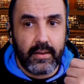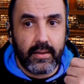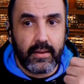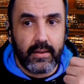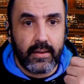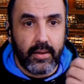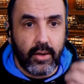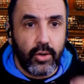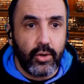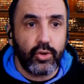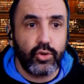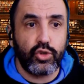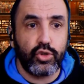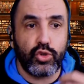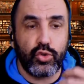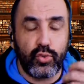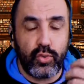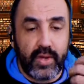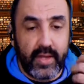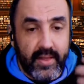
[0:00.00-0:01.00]
goes
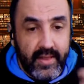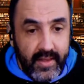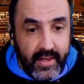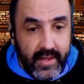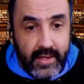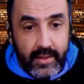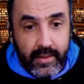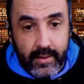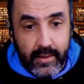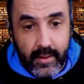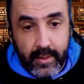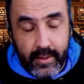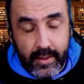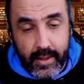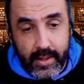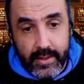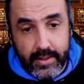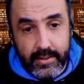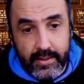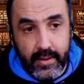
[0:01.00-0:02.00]
within the
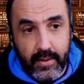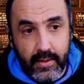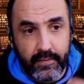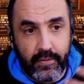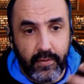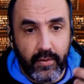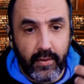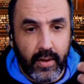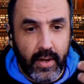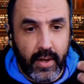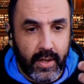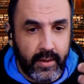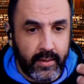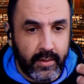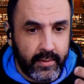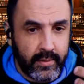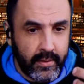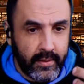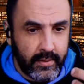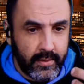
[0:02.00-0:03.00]
things of
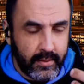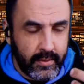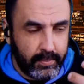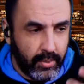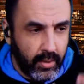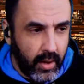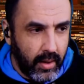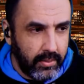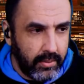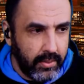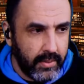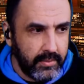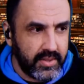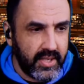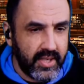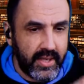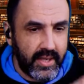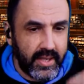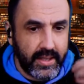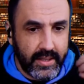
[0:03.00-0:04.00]
the problems.
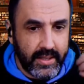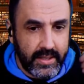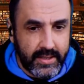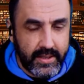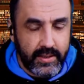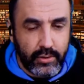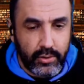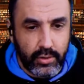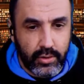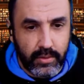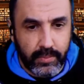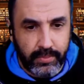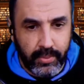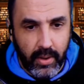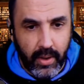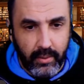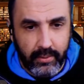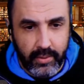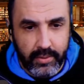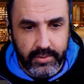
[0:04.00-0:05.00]
He listens to the
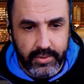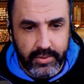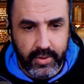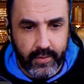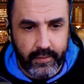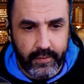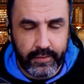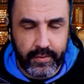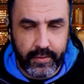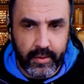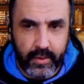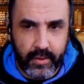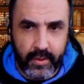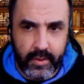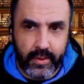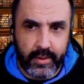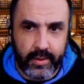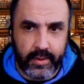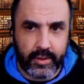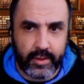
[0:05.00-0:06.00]
problems of
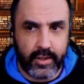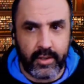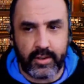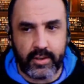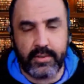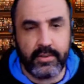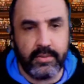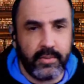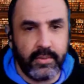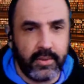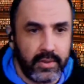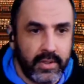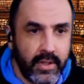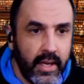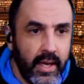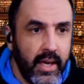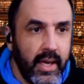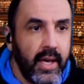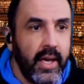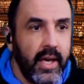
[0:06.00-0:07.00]
the customers.
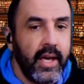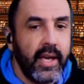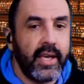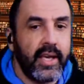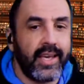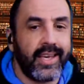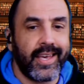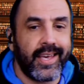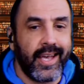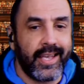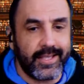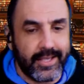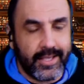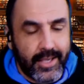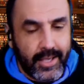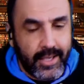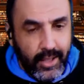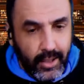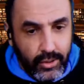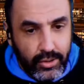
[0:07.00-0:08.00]
He gets
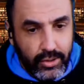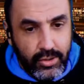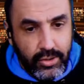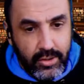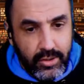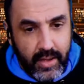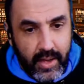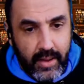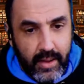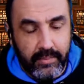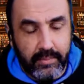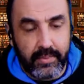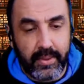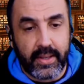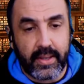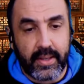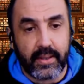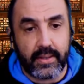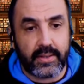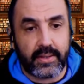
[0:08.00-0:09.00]
close to them,
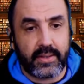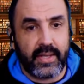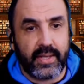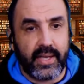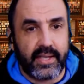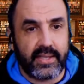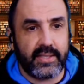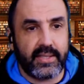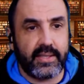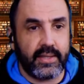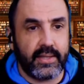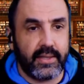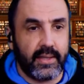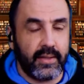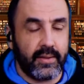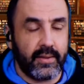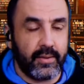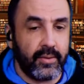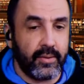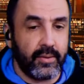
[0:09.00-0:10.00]
because that's
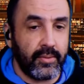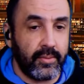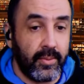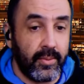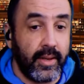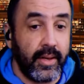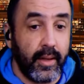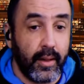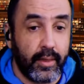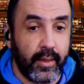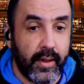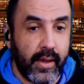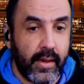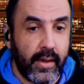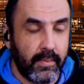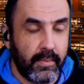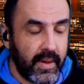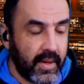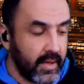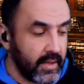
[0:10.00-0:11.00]
the real
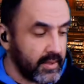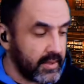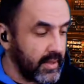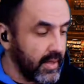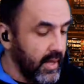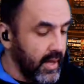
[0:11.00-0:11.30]
thing. Because